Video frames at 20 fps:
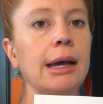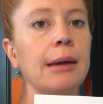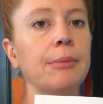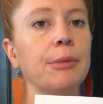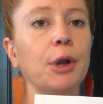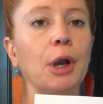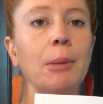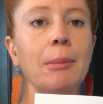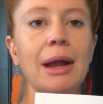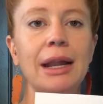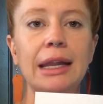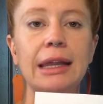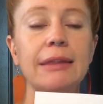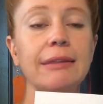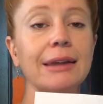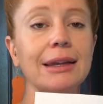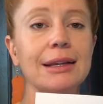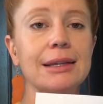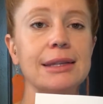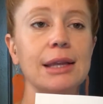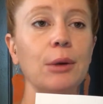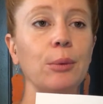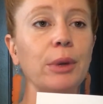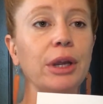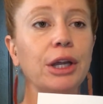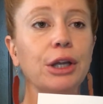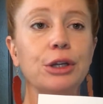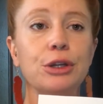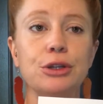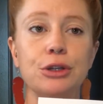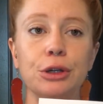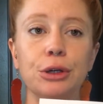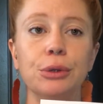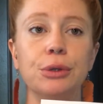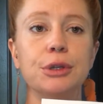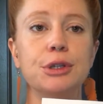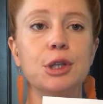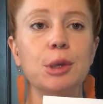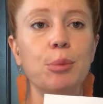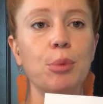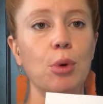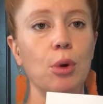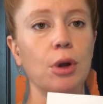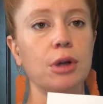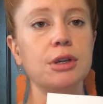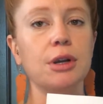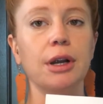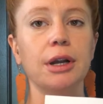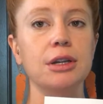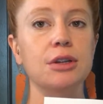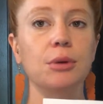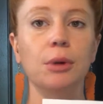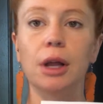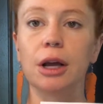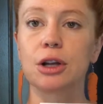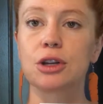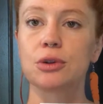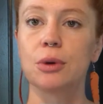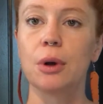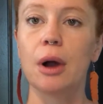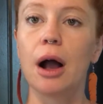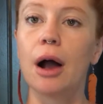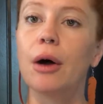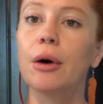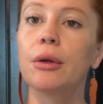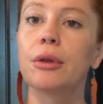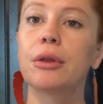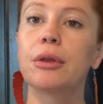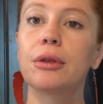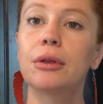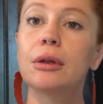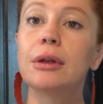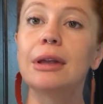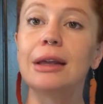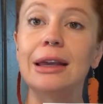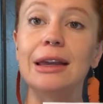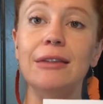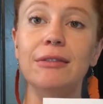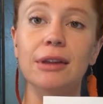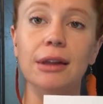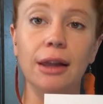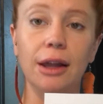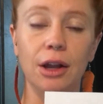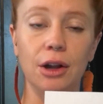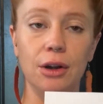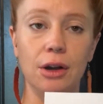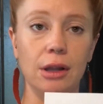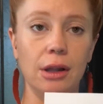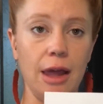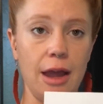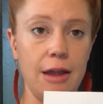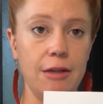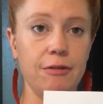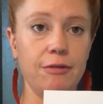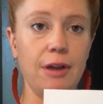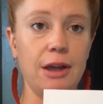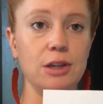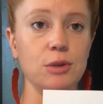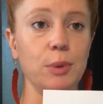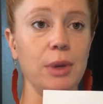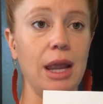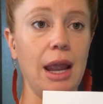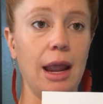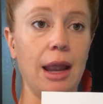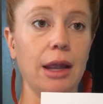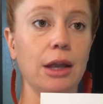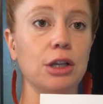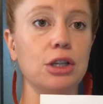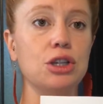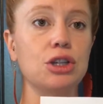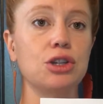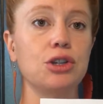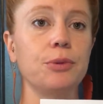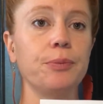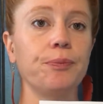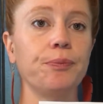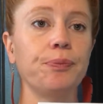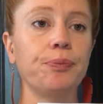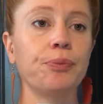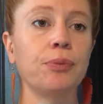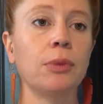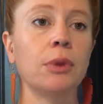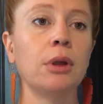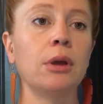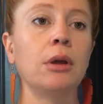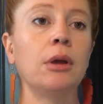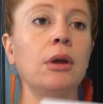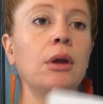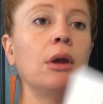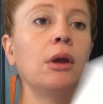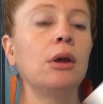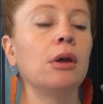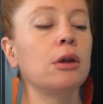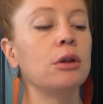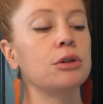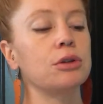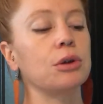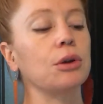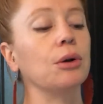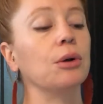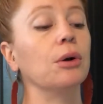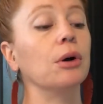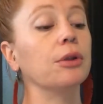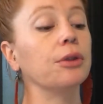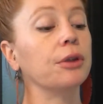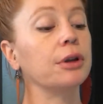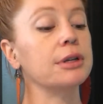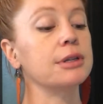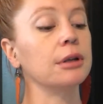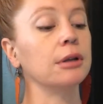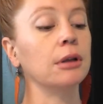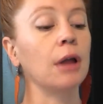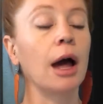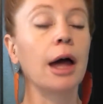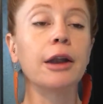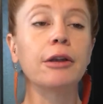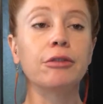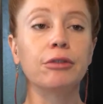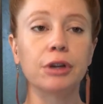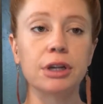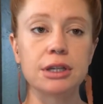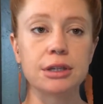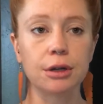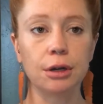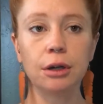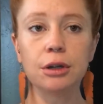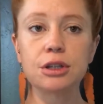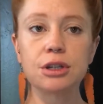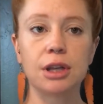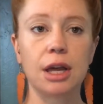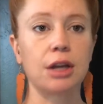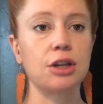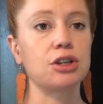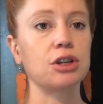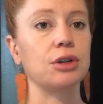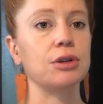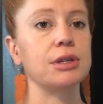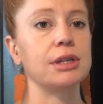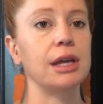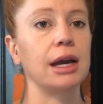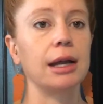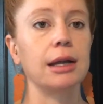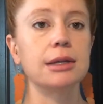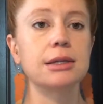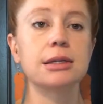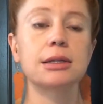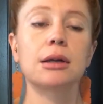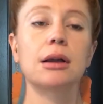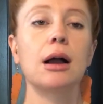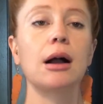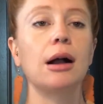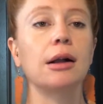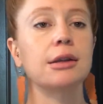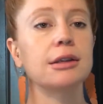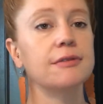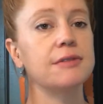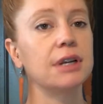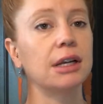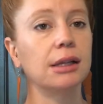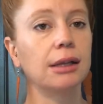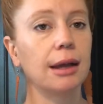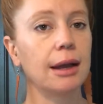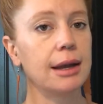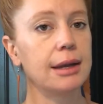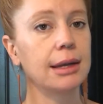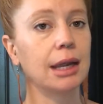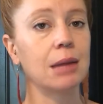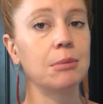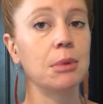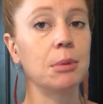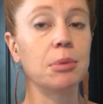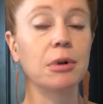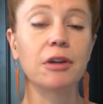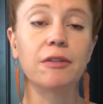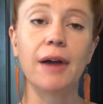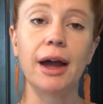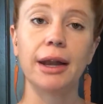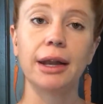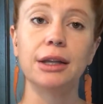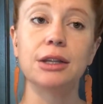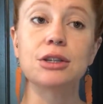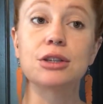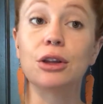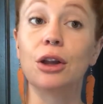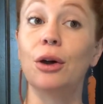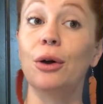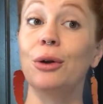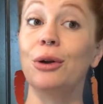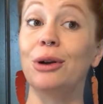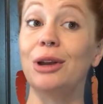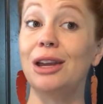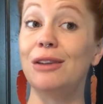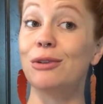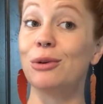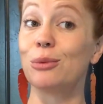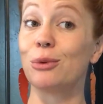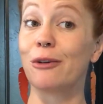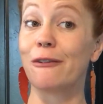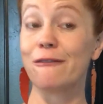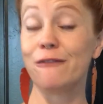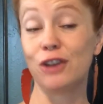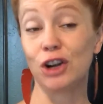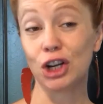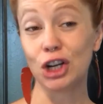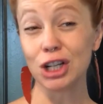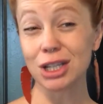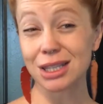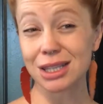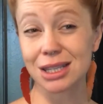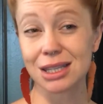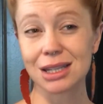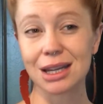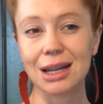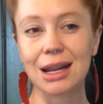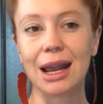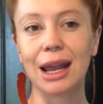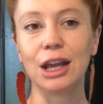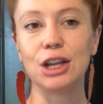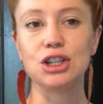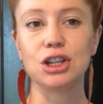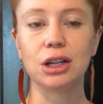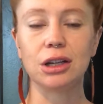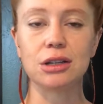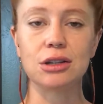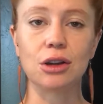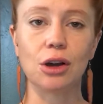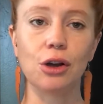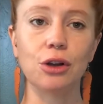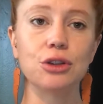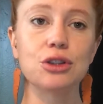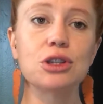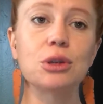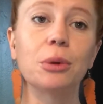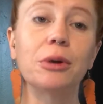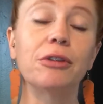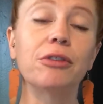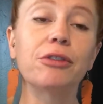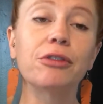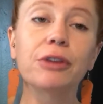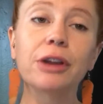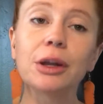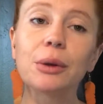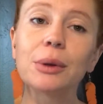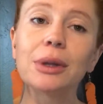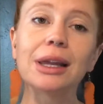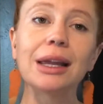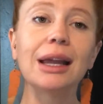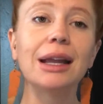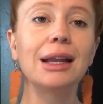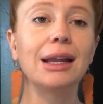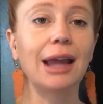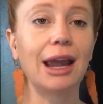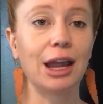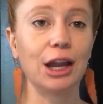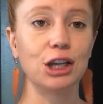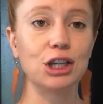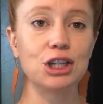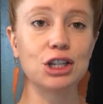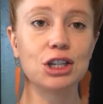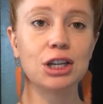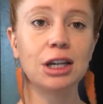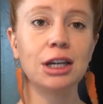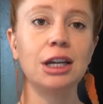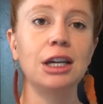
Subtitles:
There are many things that we can do to support our intellectual health even later in life as we age. So there's a lot of research that shows that cognitive decline can be prevented, slowed, or even reversed in aging adults who are frequently engaged